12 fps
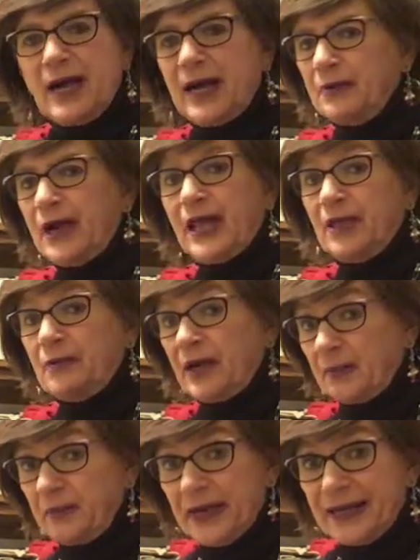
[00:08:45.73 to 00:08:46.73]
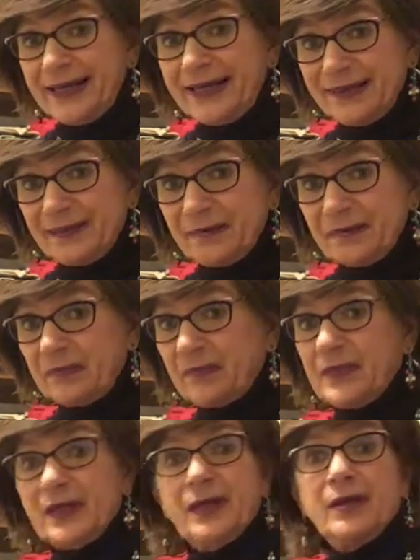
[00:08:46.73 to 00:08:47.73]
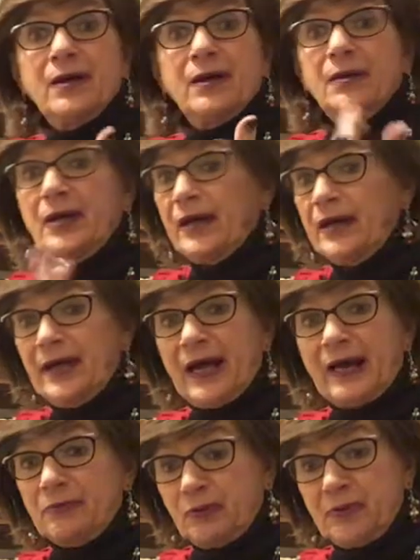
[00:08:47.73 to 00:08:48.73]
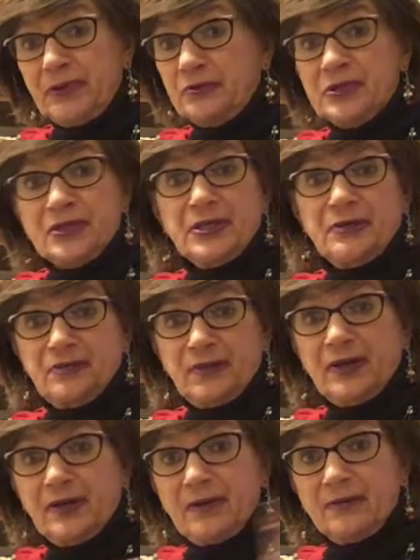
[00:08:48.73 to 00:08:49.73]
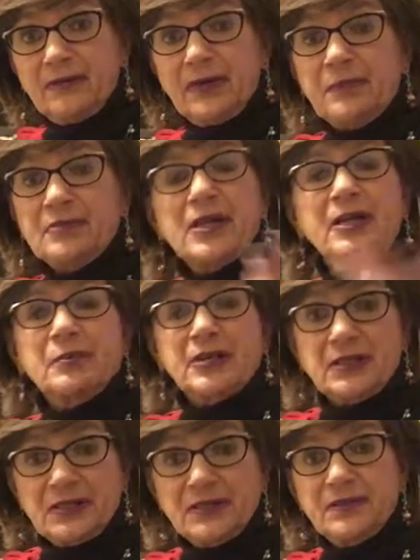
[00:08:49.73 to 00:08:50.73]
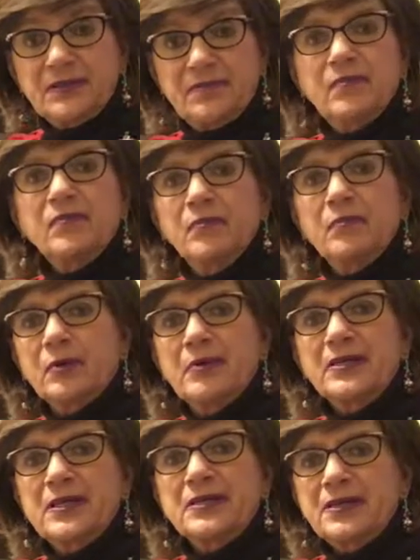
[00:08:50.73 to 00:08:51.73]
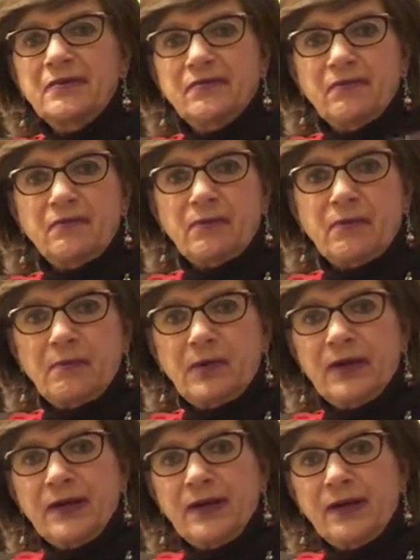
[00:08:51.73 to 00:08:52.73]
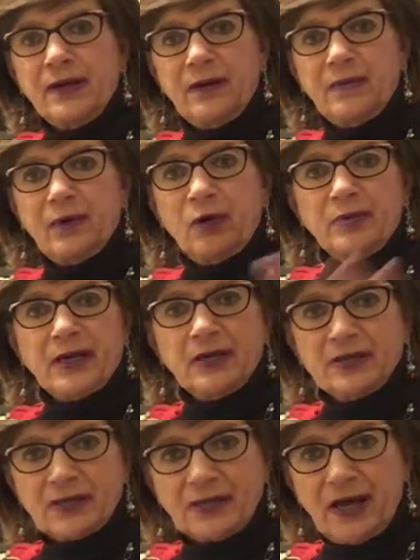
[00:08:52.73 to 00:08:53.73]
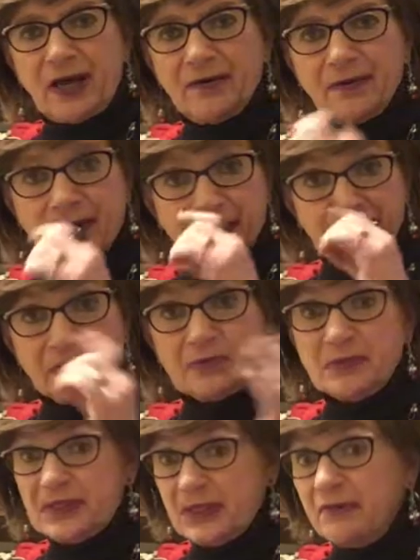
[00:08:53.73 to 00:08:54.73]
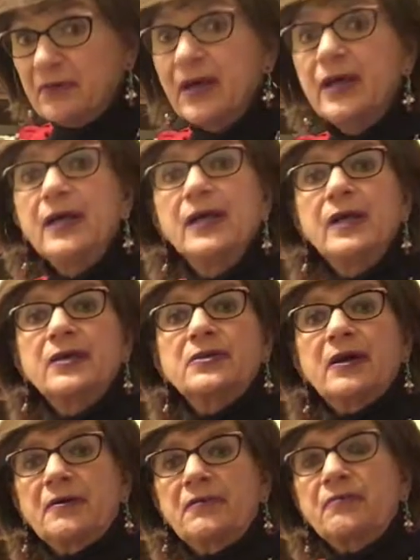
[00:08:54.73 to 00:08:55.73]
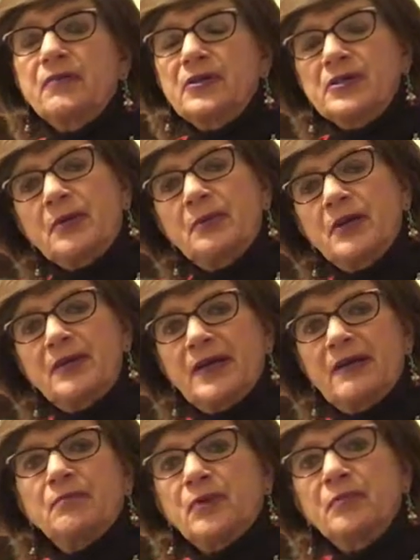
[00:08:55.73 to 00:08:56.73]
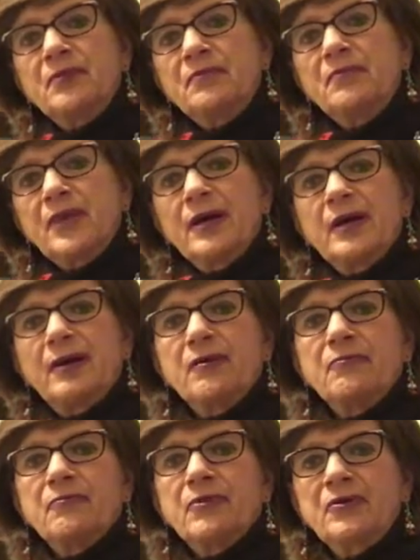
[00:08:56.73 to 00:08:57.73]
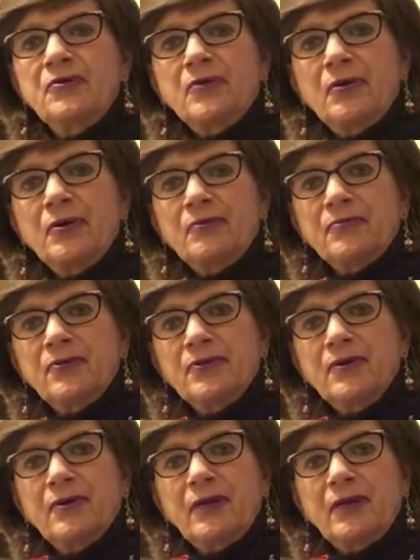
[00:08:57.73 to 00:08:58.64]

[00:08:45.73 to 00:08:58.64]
I would highly recommend it, and I will be using it. I'm setting up bourbon tasting for my open house on Christmas Eve. So I have friends come in. I have bourbon friends, so hopefully